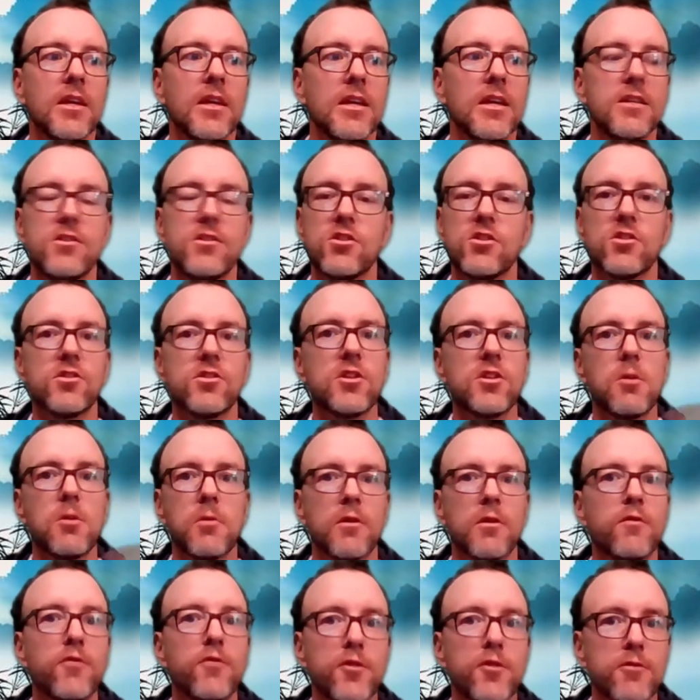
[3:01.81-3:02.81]
is just
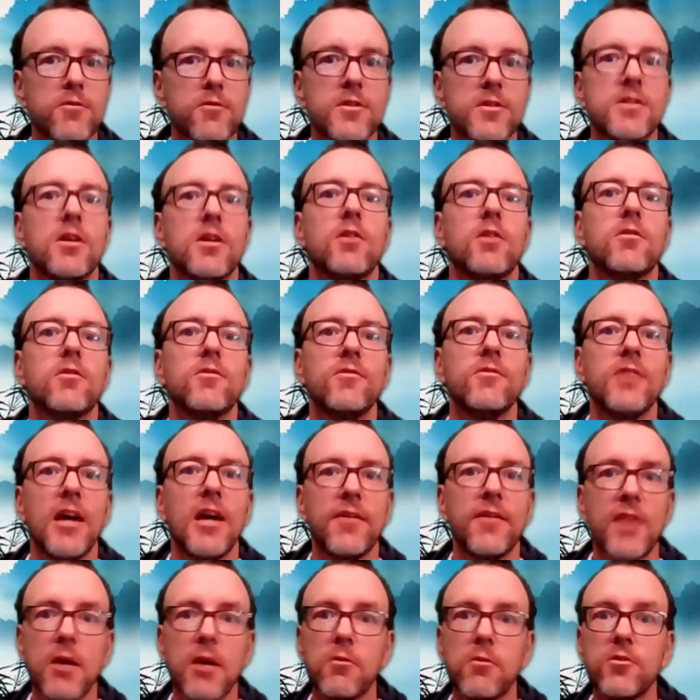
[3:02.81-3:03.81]
going for the result
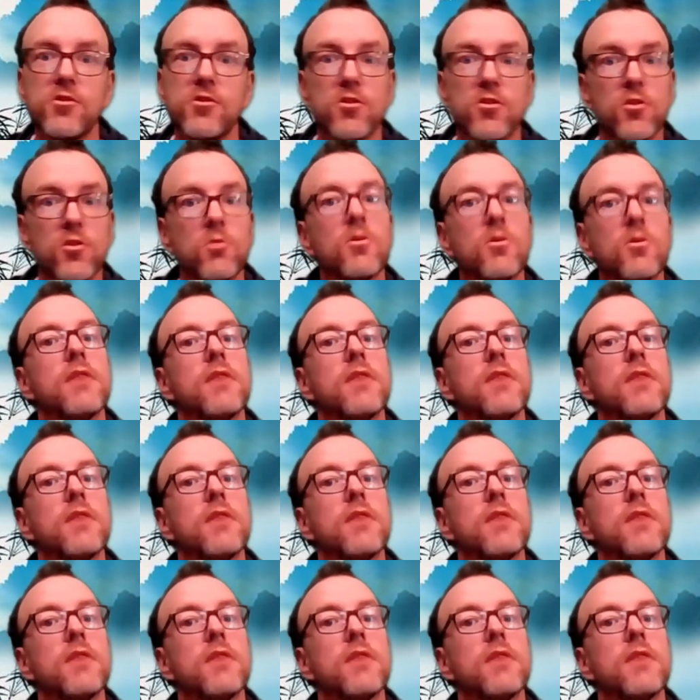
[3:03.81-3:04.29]
and they will do